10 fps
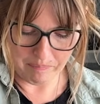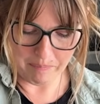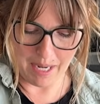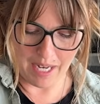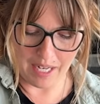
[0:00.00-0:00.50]

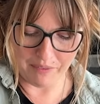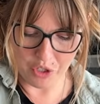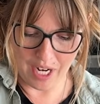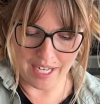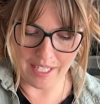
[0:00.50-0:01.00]
by kind of
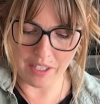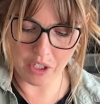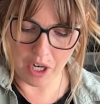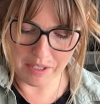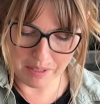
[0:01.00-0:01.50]
dragging
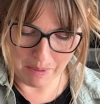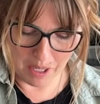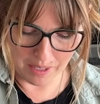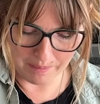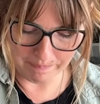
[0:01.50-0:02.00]
across the
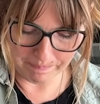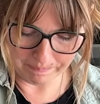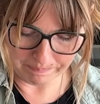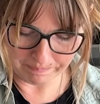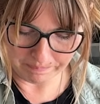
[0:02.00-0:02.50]
bottom
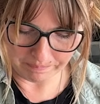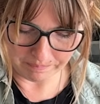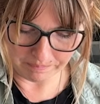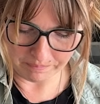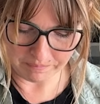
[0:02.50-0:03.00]

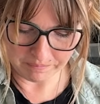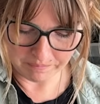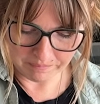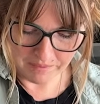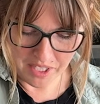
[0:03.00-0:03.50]

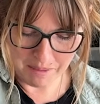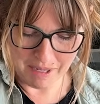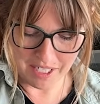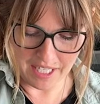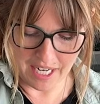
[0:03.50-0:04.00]
to
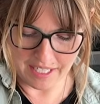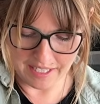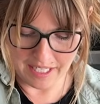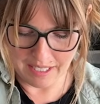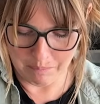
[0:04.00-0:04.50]
make a nice
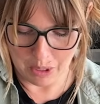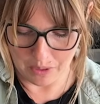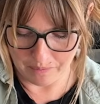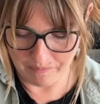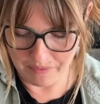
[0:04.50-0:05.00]
neat ball.